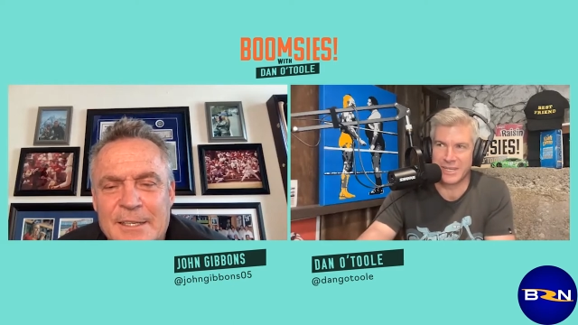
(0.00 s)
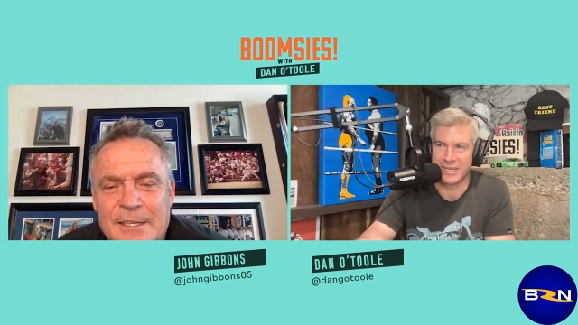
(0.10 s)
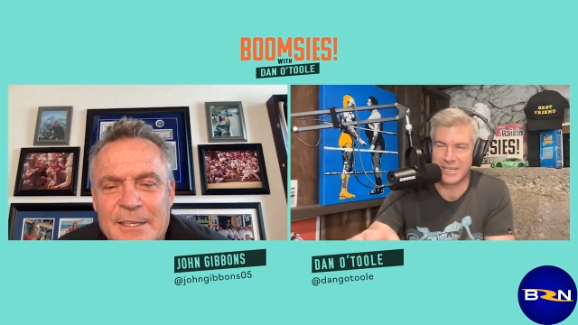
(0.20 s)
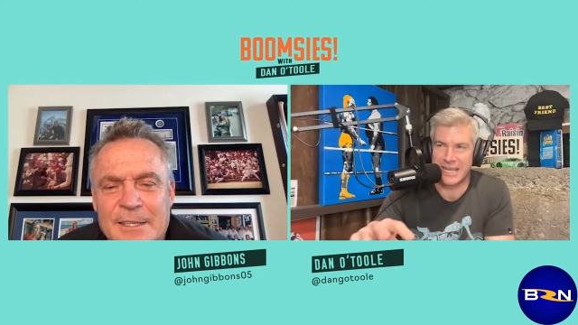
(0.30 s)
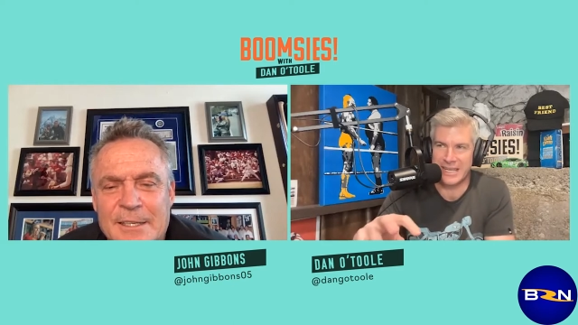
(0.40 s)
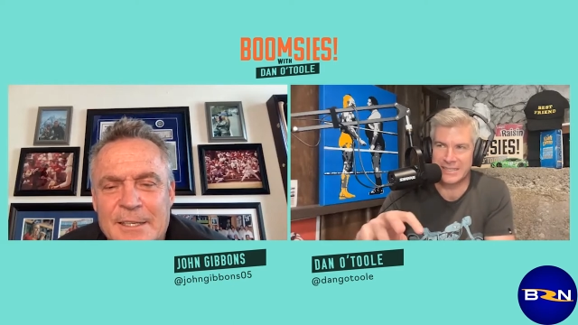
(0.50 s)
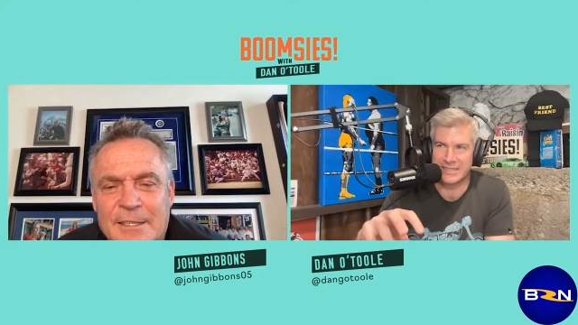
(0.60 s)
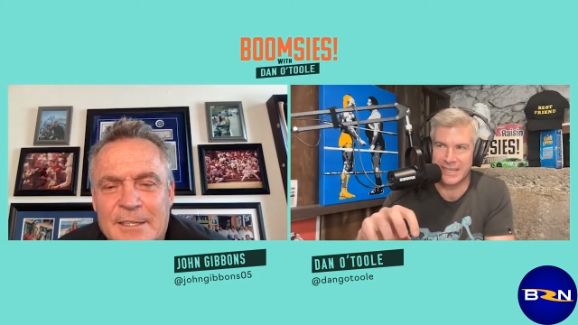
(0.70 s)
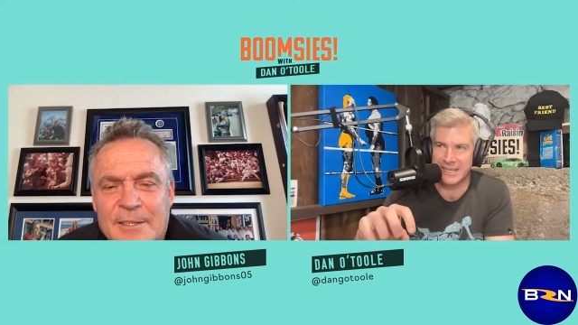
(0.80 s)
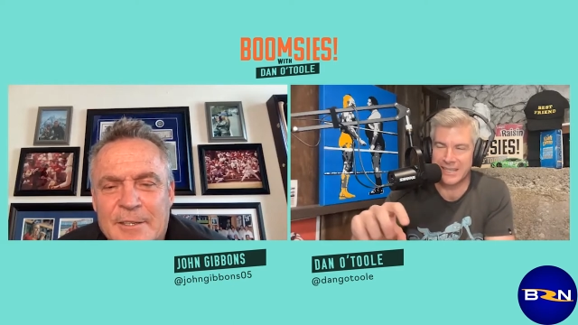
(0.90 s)
Speaker 1: and it has
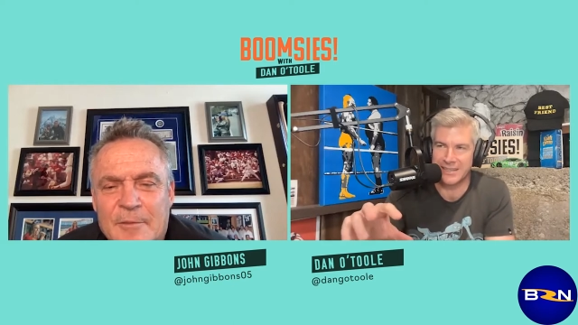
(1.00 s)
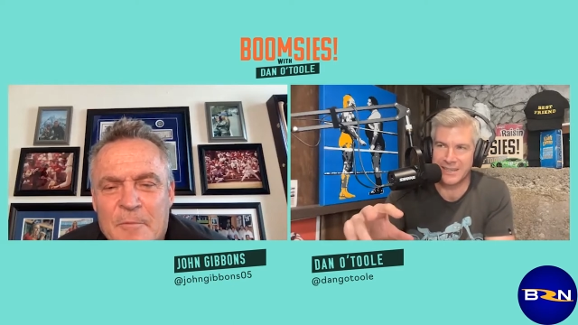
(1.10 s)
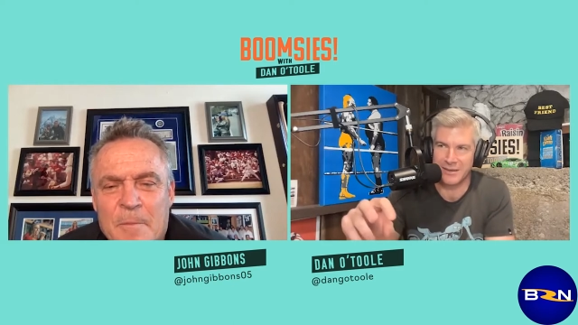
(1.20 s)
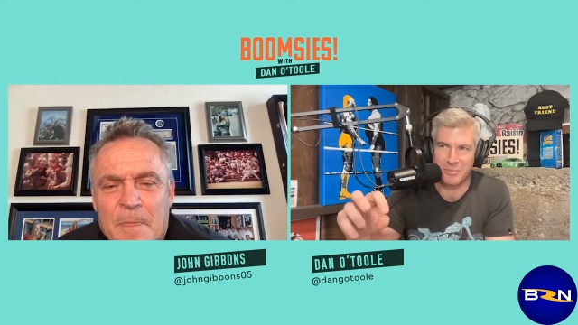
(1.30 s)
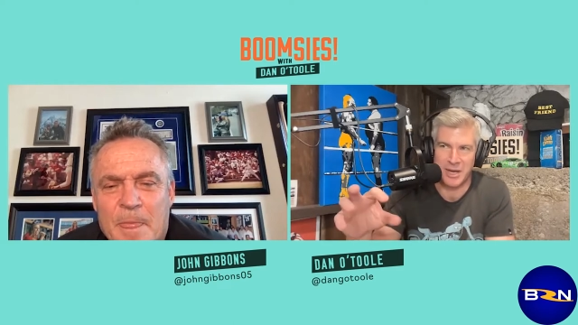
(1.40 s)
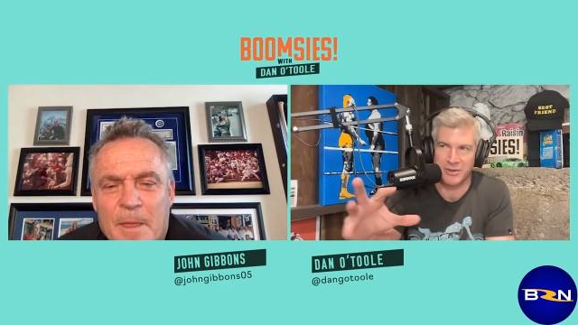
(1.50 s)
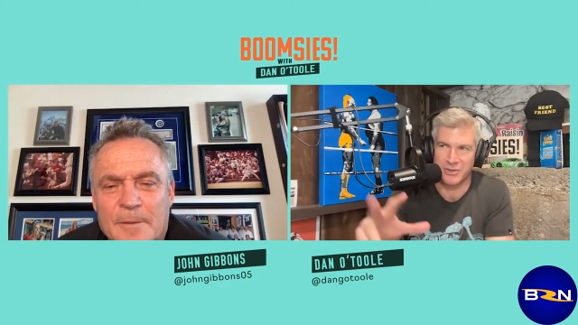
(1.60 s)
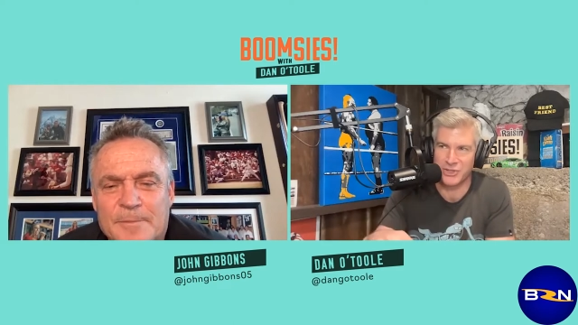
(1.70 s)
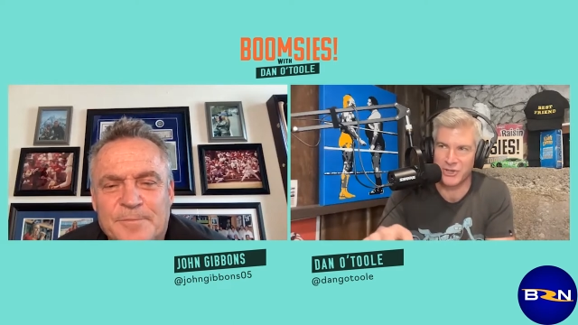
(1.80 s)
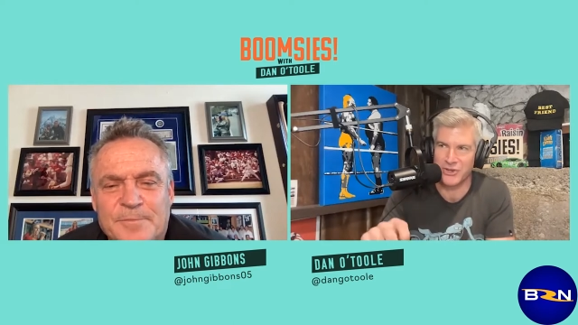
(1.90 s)
like, you can get
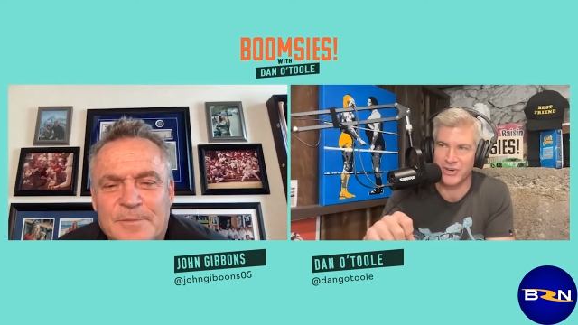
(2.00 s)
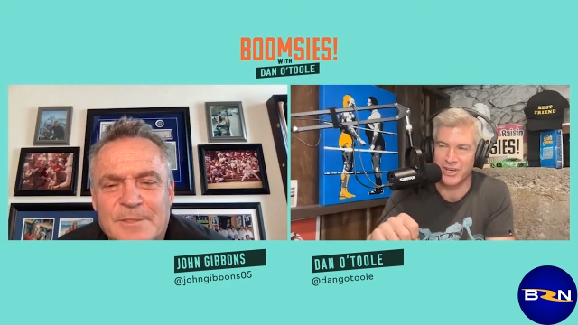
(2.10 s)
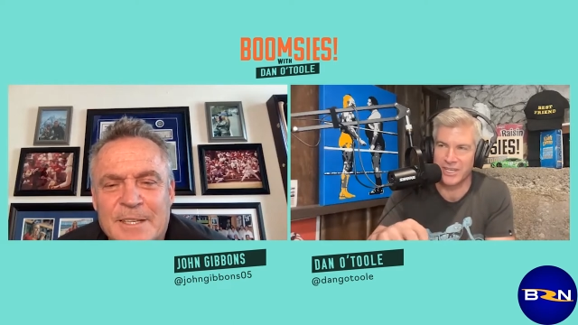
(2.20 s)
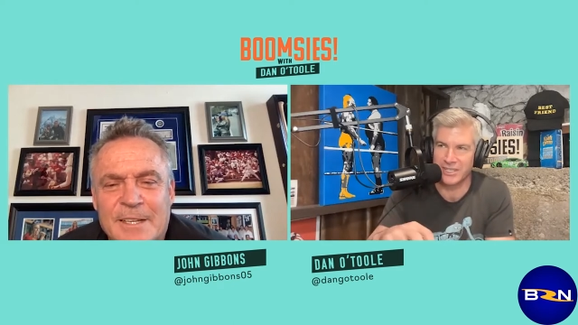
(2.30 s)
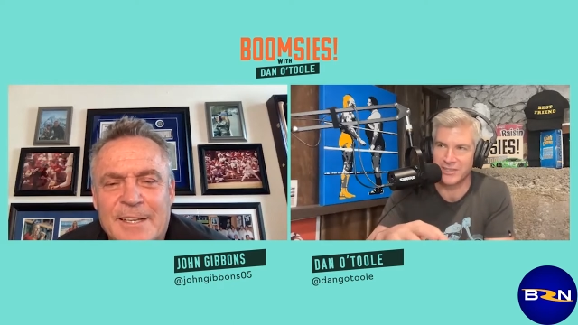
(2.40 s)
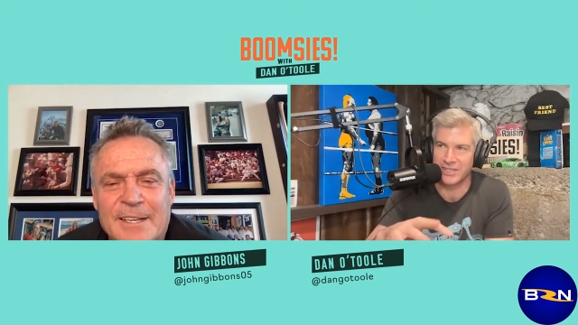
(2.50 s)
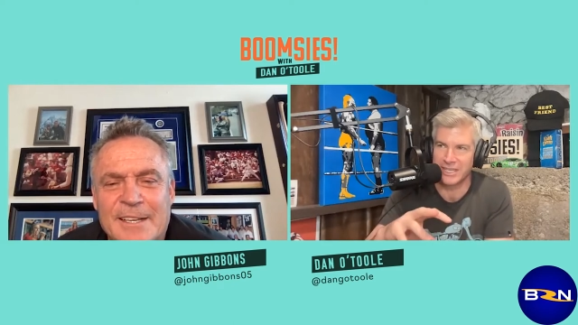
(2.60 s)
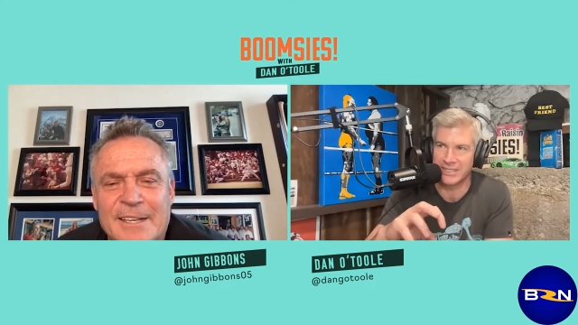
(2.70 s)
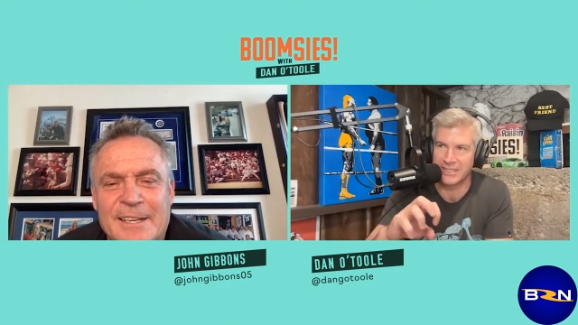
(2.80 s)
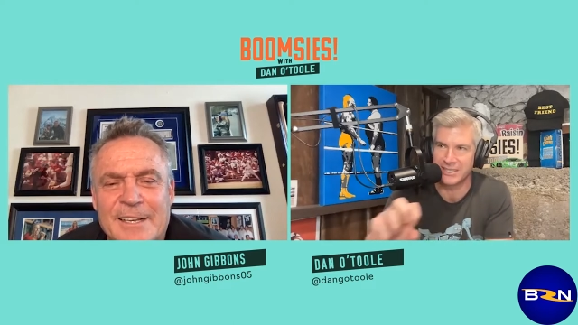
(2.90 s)
powdered sugar on it. You can
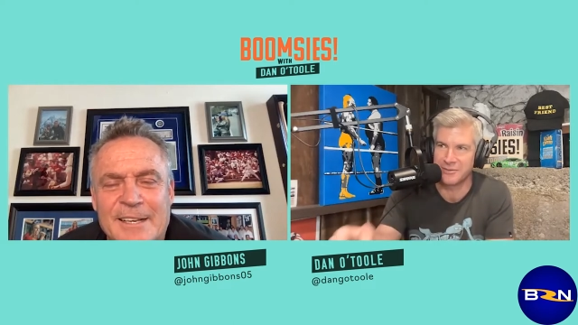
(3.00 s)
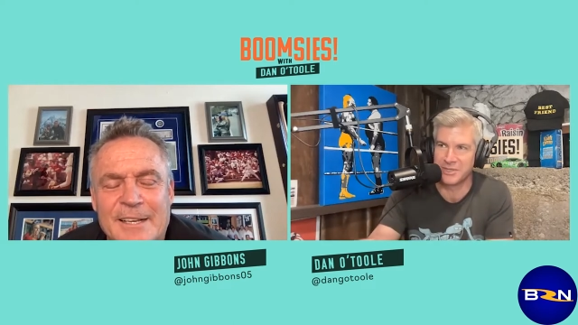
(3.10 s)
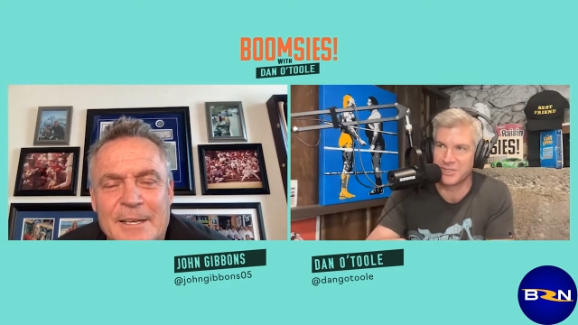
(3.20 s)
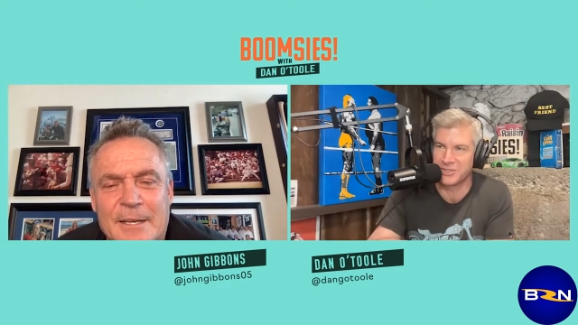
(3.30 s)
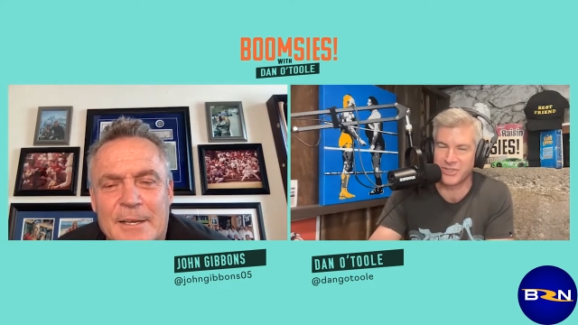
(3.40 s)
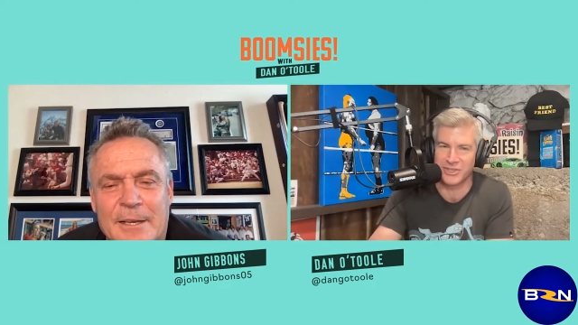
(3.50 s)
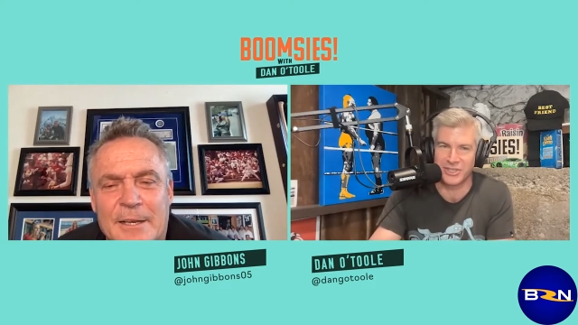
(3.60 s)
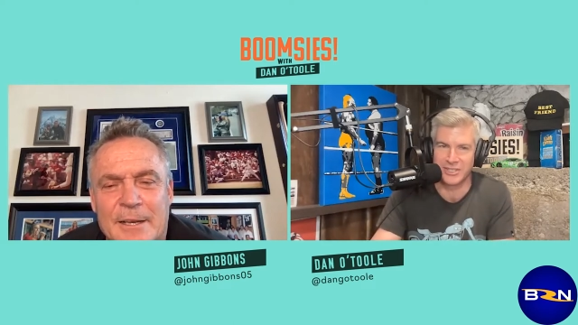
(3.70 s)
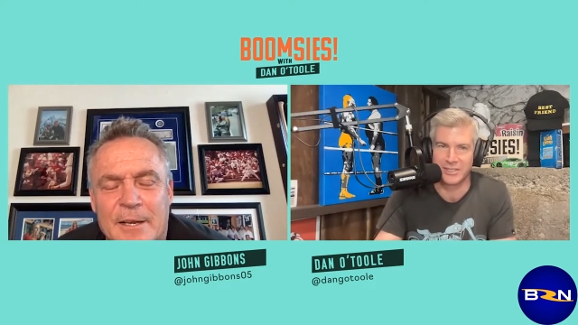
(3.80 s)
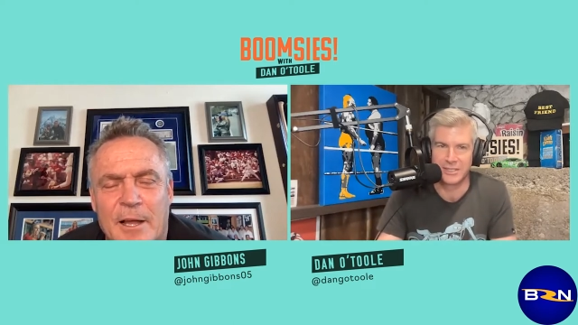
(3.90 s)
get cinnamon and sugar.